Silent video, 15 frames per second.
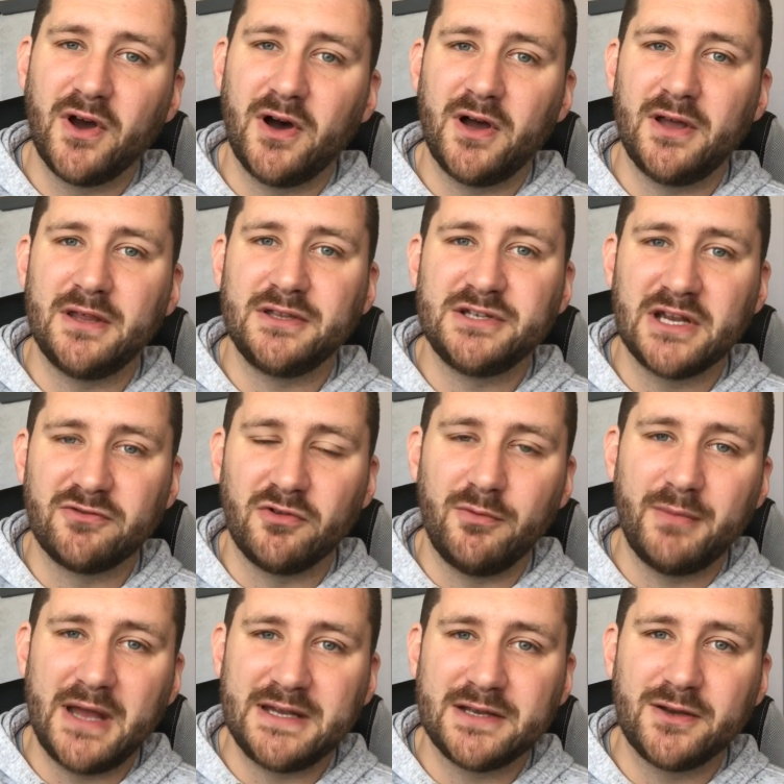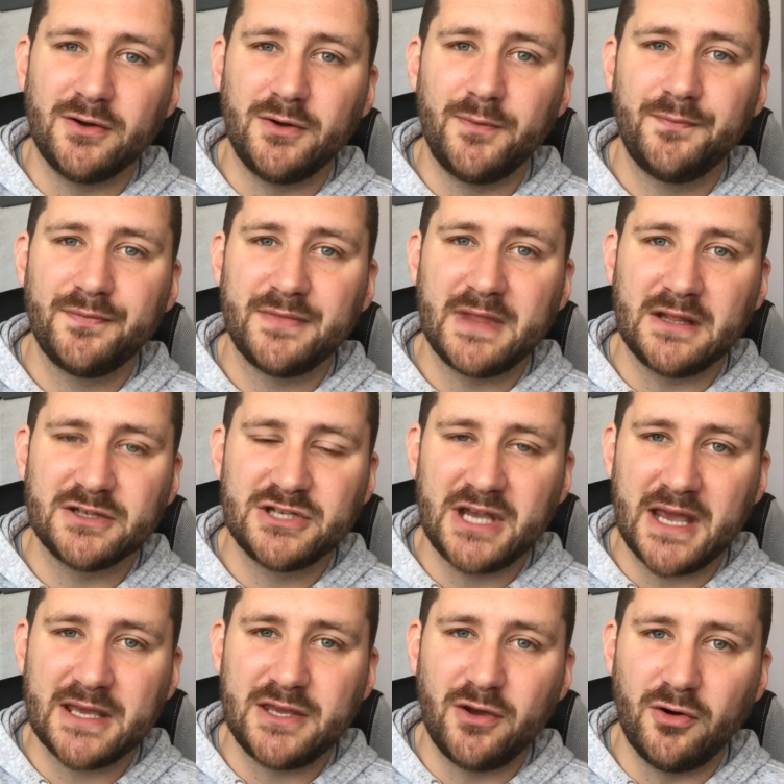got a general medical. They'll
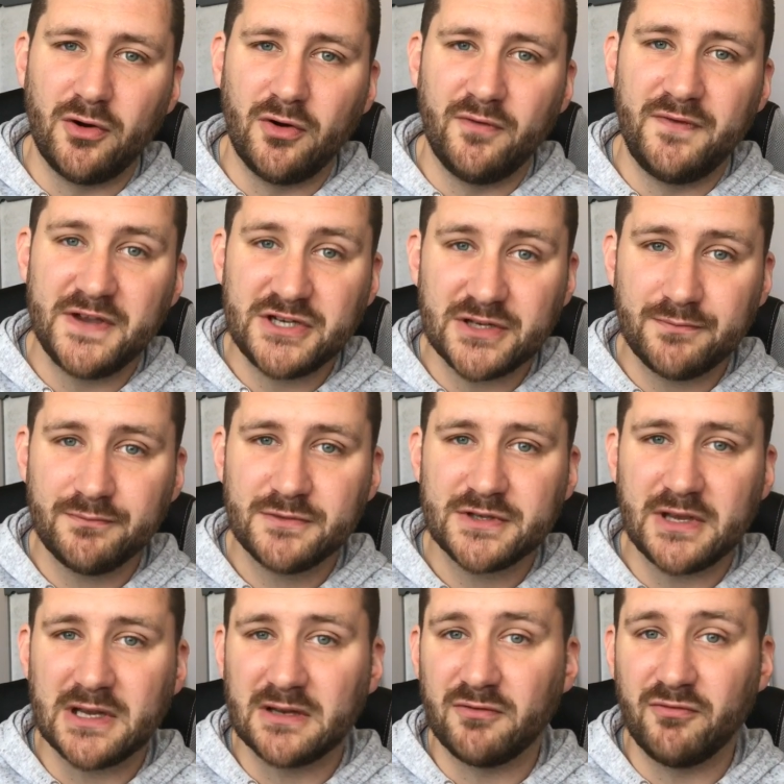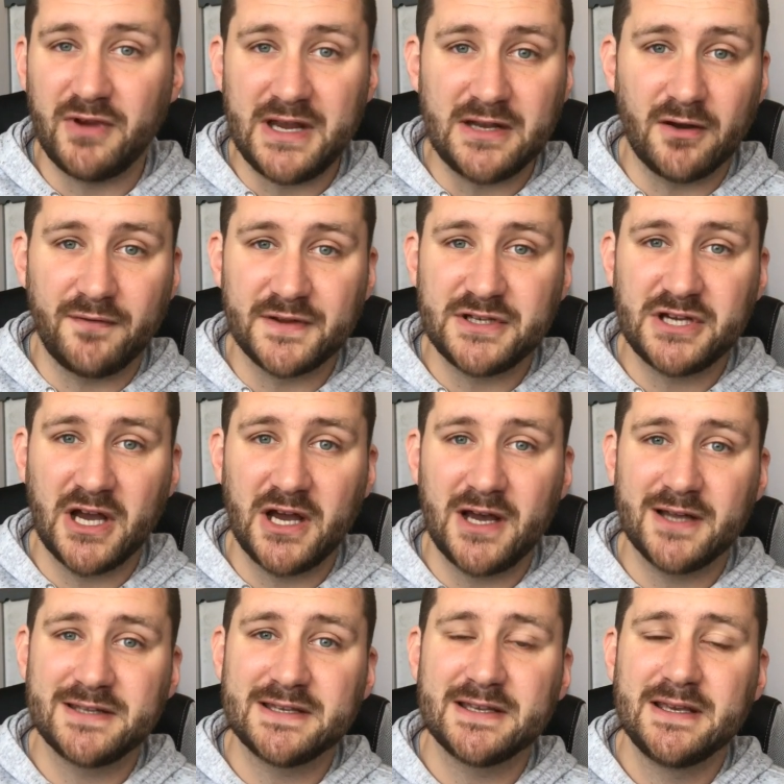check your vision, so you're going to read off a
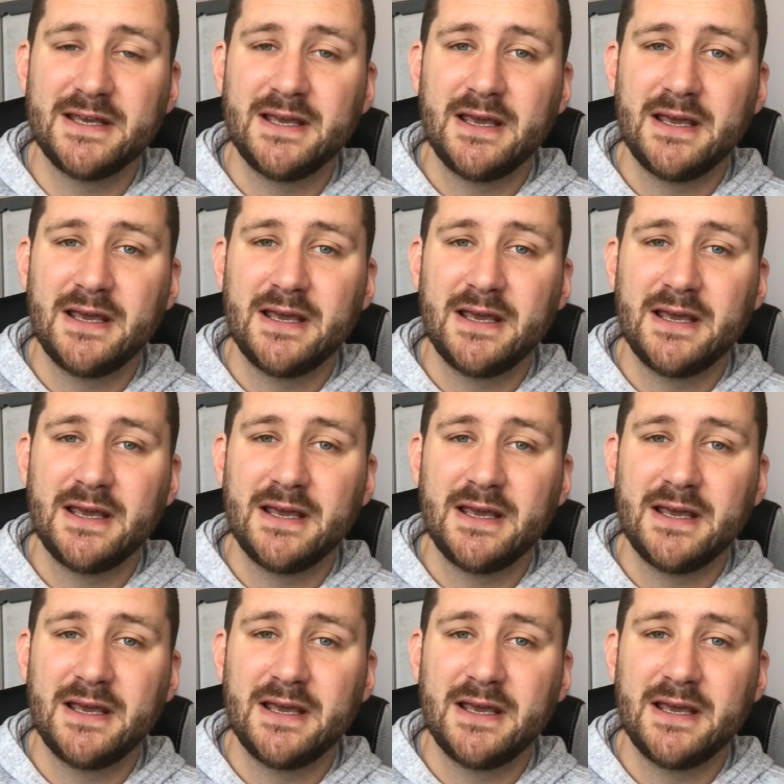chart.